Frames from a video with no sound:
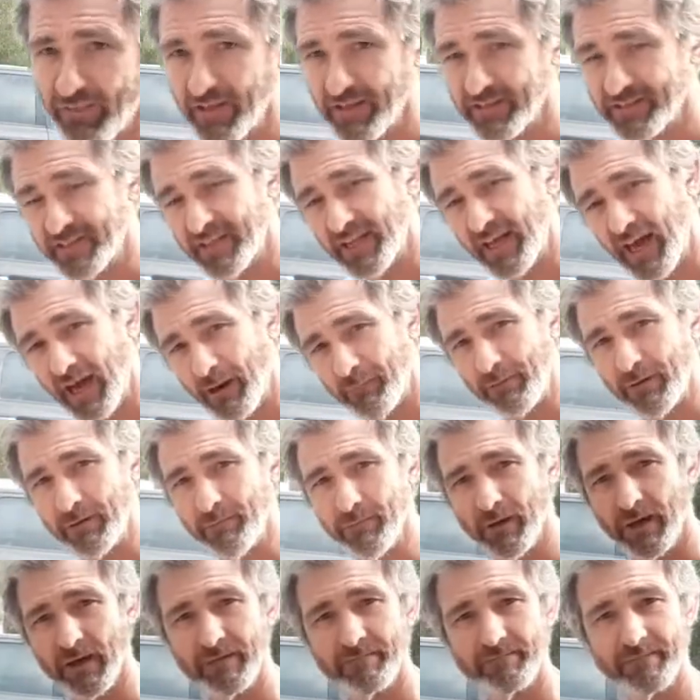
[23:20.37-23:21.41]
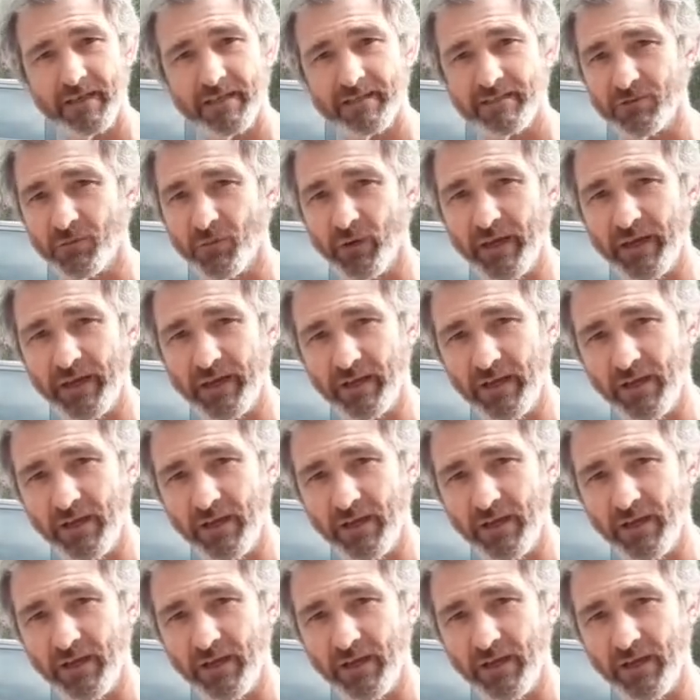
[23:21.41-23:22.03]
things that happen, but that's the way it